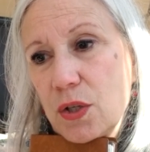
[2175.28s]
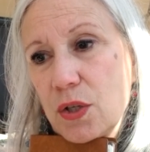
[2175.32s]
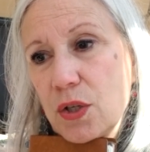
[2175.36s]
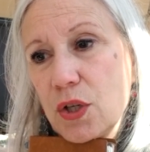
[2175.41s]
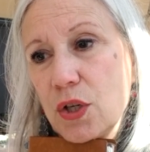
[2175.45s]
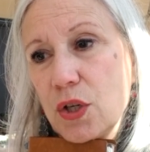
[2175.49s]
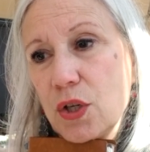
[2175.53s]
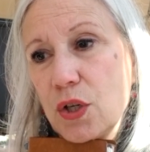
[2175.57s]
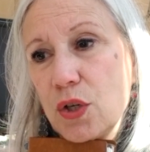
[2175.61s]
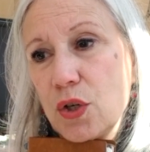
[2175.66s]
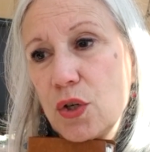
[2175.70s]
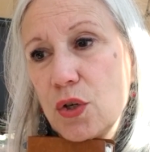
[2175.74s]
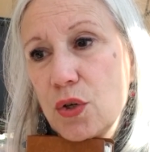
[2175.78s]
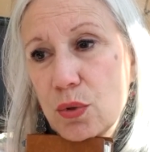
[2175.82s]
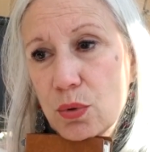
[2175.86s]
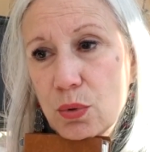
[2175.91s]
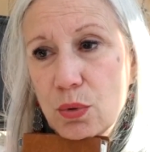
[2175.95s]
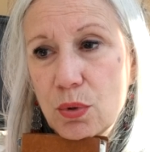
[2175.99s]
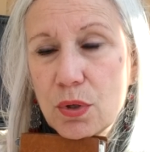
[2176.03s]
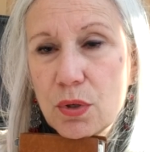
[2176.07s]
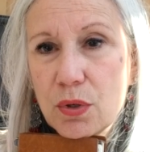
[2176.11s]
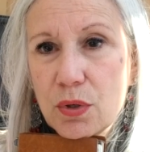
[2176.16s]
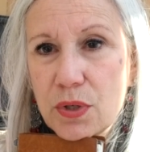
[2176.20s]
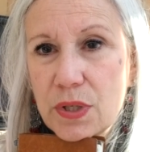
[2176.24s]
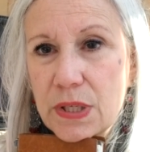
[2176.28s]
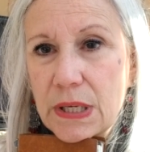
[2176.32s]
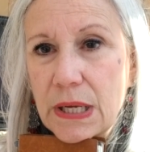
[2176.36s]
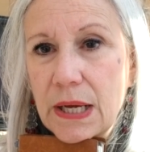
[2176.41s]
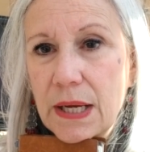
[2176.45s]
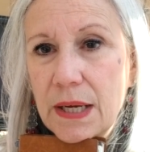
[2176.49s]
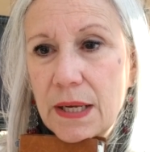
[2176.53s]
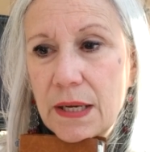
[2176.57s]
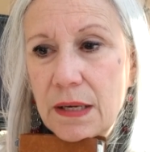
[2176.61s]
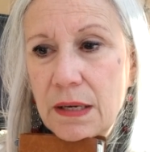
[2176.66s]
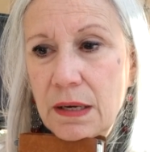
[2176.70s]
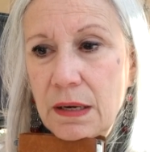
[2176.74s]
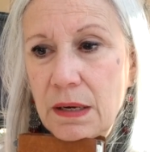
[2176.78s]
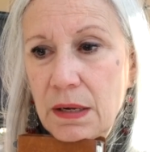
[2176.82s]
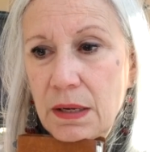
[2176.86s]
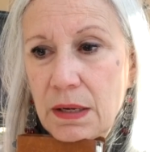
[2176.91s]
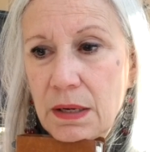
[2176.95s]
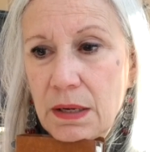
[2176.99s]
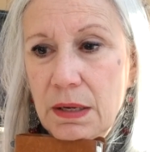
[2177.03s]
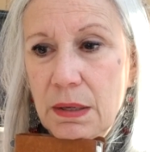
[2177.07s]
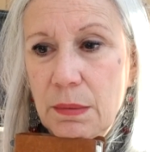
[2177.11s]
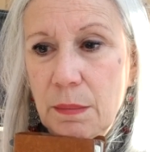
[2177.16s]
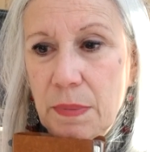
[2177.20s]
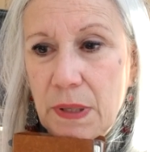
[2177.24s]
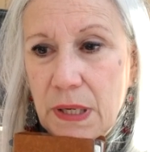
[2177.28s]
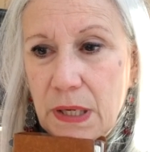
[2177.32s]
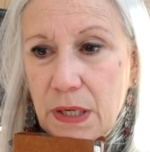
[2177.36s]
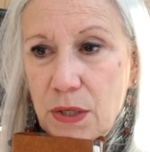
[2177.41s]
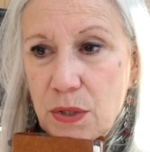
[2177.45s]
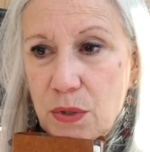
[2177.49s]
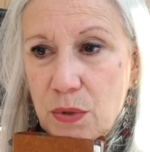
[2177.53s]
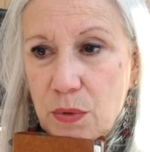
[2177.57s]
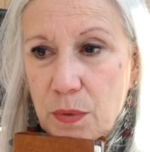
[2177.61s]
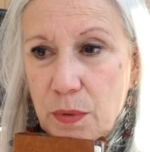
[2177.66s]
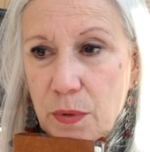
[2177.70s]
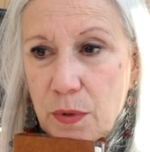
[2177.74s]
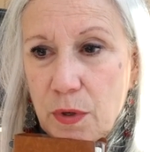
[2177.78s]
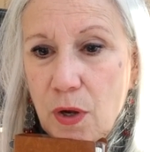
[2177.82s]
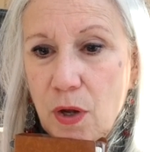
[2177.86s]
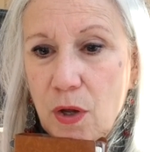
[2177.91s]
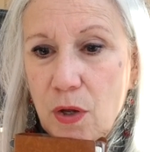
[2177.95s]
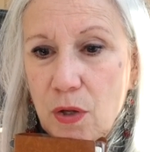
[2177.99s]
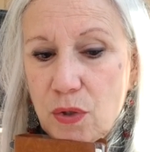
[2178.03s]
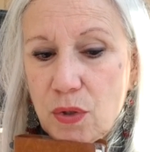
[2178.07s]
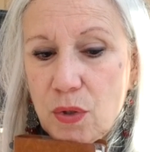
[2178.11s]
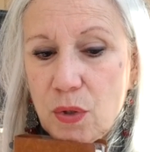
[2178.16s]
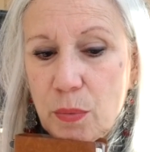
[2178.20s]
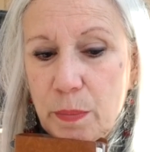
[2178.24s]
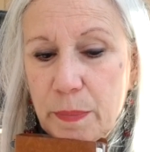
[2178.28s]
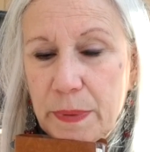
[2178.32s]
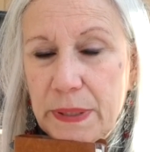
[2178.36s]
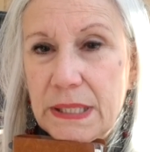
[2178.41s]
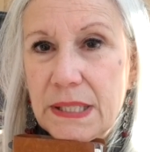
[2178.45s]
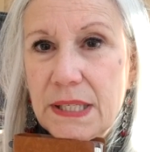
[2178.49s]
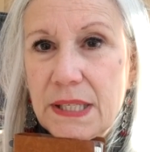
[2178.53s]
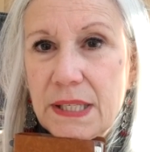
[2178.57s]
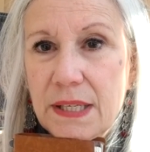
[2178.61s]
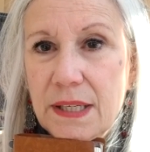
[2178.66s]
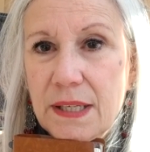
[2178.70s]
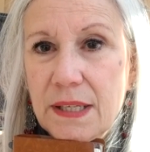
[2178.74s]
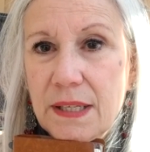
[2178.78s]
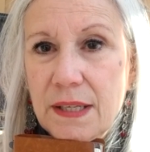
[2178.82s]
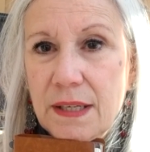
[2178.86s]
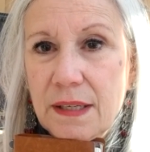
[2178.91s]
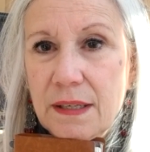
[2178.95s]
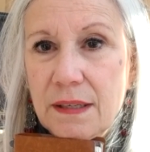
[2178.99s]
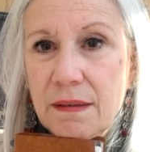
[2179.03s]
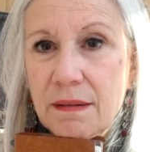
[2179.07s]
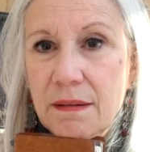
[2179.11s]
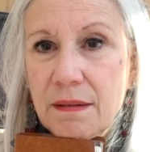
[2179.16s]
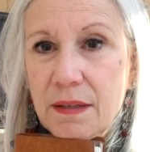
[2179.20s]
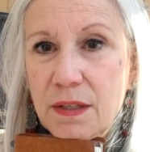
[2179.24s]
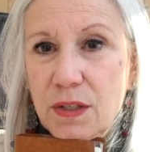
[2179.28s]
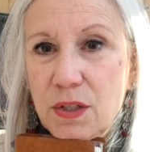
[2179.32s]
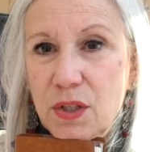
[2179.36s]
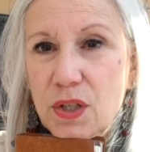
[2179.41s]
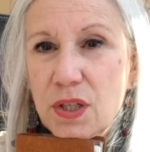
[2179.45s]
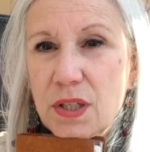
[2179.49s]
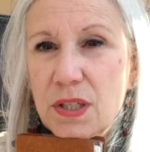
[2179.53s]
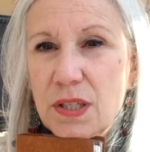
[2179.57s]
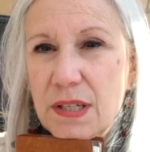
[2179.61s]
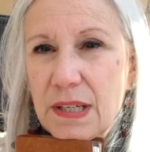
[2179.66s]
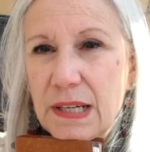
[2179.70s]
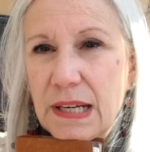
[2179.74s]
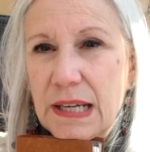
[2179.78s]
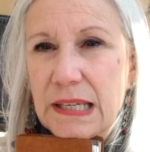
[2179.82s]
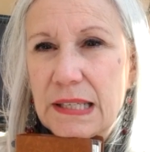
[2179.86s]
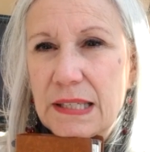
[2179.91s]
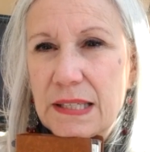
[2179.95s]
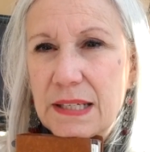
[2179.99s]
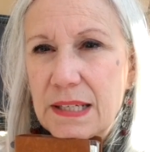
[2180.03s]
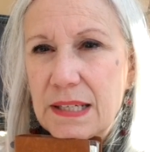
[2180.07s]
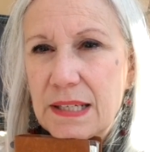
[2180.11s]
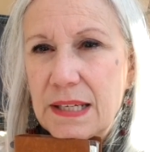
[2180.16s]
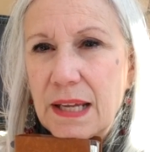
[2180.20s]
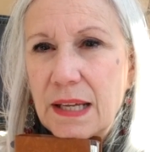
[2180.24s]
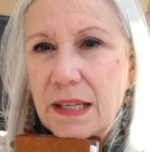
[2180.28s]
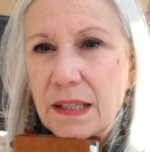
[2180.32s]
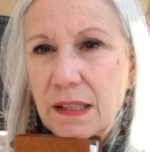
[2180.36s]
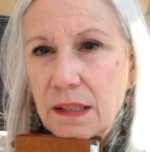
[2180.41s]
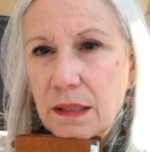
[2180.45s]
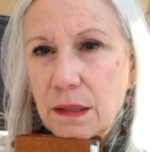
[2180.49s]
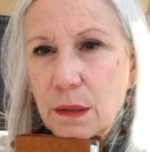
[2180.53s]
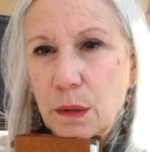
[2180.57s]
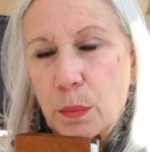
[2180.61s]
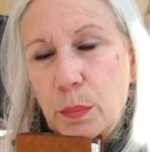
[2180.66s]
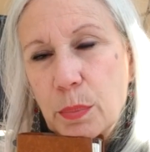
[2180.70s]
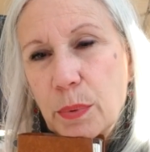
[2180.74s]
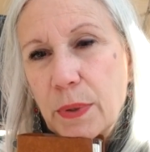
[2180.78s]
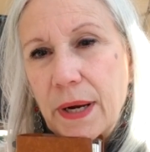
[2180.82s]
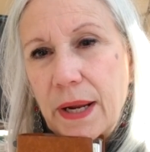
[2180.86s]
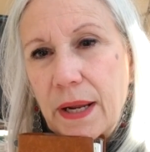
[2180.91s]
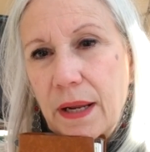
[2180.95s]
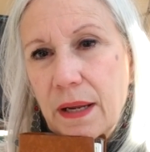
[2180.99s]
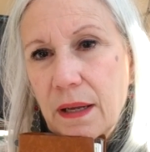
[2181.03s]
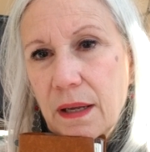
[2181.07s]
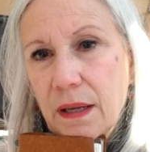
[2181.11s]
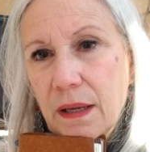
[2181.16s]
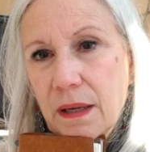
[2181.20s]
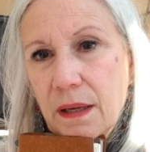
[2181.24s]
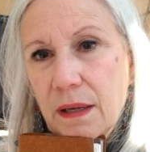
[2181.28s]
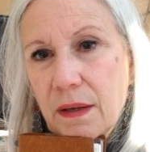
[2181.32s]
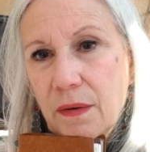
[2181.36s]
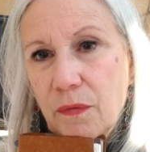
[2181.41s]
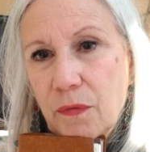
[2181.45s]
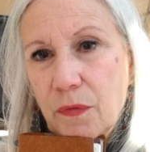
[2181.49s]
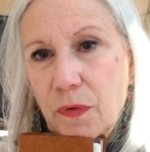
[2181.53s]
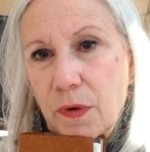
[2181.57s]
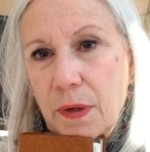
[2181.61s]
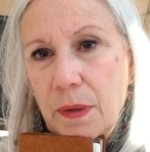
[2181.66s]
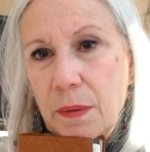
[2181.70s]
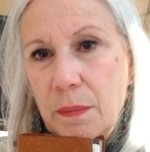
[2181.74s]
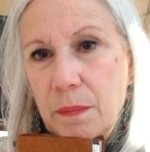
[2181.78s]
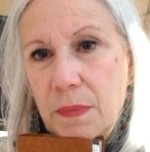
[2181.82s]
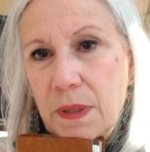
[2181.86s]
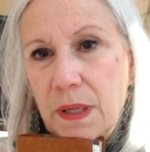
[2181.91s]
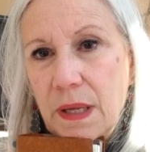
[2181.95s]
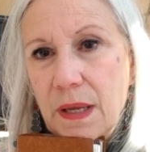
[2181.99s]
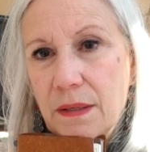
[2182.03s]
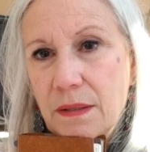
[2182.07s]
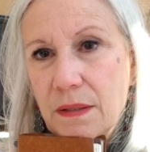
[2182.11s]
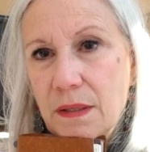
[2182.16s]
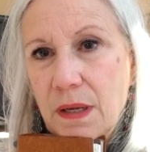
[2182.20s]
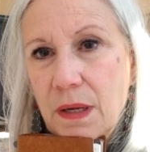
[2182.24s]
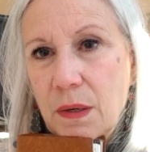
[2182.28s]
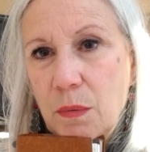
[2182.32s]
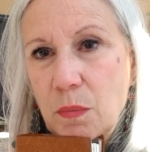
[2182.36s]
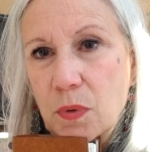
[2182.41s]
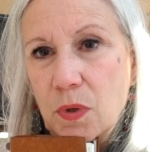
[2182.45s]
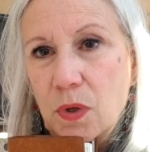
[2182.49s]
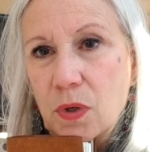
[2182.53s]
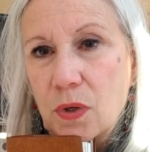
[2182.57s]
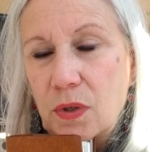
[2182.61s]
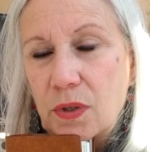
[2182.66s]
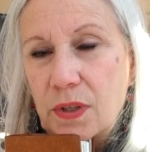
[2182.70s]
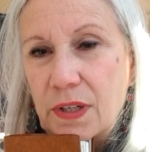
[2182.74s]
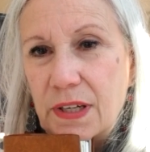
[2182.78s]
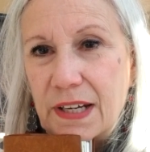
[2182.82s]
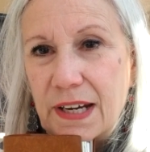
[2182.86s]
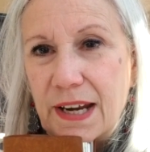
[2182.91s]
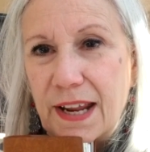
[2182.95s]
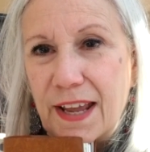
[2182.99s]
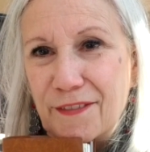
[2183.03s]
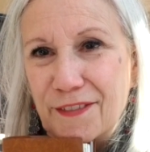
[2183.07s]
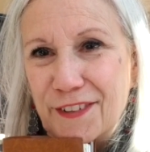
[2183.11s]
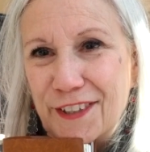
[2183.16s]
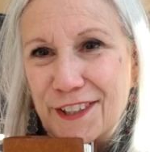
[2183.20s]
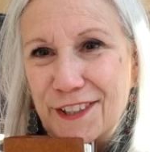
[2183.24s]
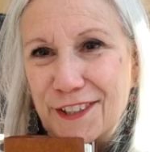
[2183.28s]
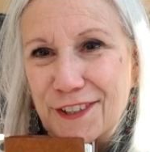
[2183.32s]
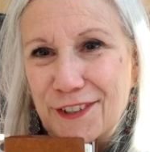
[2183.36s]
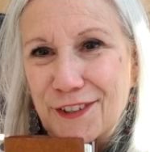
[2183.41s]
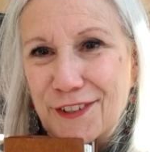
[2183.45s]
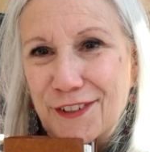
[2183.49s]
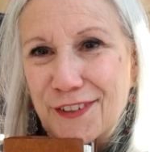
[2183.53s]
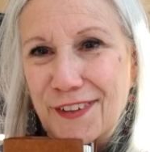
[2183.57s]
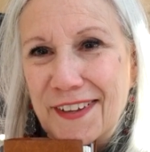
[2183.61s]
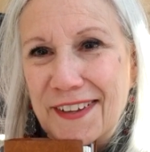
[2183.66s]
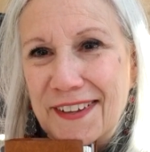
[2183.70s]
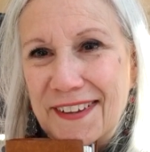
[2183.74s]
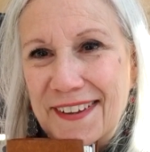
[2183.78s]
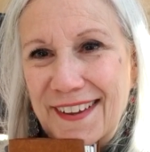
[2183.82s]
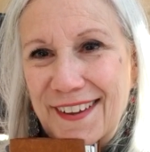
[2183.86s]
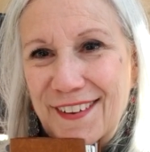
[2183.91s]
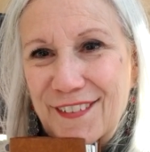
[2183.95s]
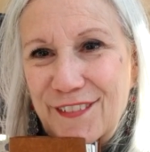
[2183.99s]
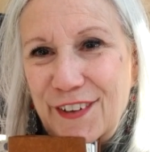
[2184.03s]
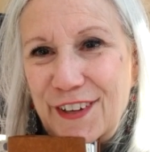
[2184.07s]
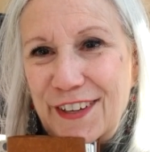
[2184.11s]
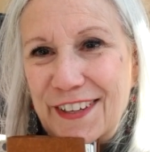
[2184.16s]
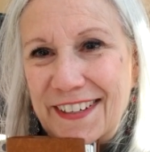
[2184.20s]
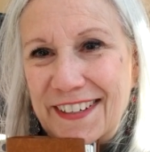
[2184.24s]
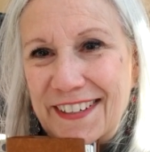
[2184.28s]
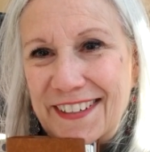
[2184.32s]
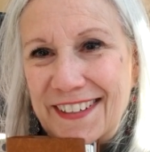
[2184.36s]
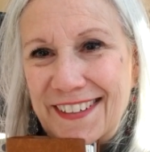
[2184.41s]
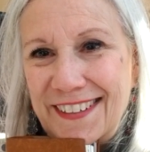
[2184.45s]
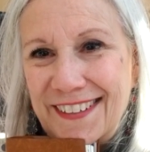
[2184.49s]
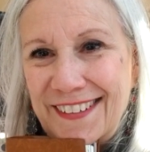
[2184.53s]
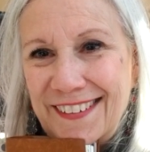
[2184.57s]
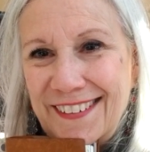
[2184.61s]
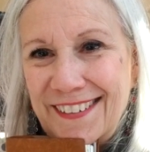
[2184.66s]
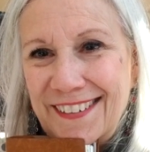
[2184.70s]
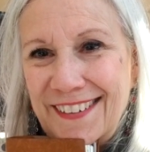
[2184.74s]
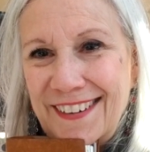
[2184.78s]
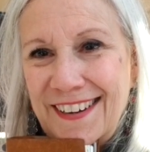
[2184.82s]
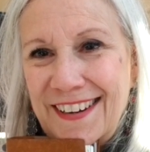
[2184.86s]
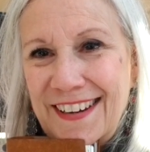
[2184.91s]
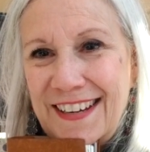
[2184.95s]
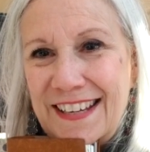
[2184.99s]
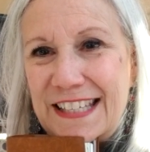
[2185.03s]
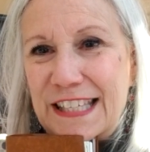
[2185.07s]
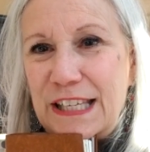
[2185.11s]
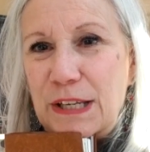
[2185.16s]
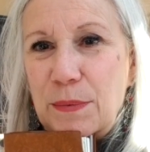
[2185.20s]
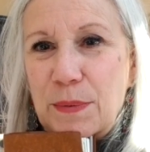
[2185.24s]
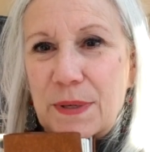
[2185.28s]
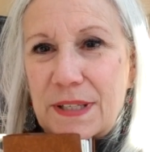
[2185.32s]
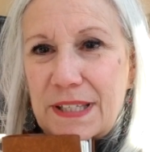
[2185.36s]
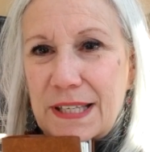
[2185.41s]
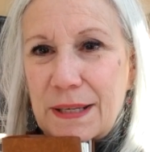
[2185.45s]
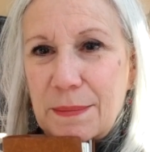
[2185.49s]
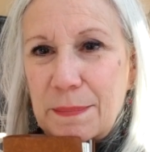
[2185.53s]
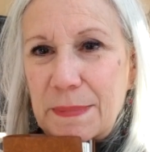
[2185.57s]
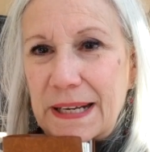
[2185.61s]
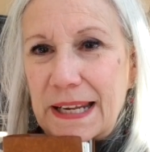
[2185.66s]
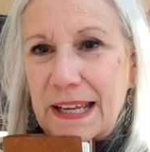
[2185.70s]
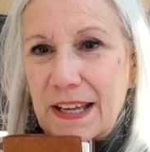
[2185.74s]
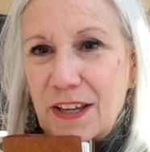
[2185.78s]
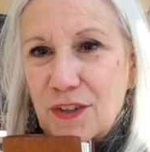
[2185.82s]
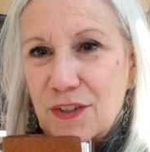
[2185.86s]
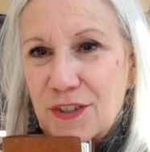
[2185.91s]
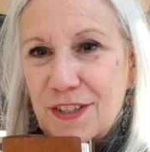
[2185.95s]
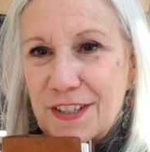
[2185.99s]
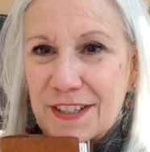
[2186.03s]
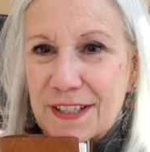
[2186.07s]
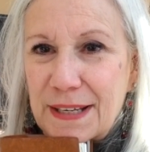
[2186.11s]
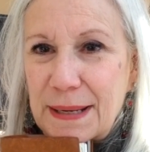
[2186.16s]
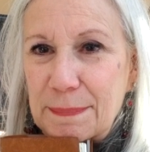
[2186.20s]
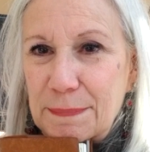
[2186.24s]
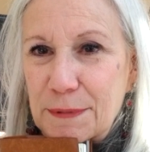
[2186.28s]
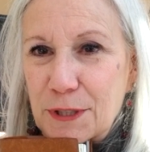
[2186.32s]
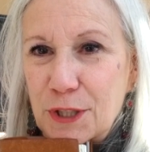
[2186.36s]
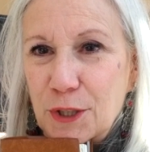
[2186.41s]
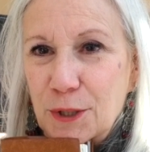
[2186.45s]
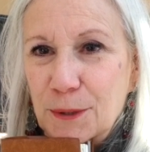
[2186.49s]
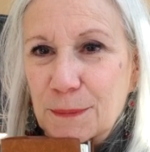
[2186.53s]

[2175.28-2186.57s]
shorter side because we're all so busy and it's just nice to take a little break from the outside world and have a little fun and see what somebody else is up to.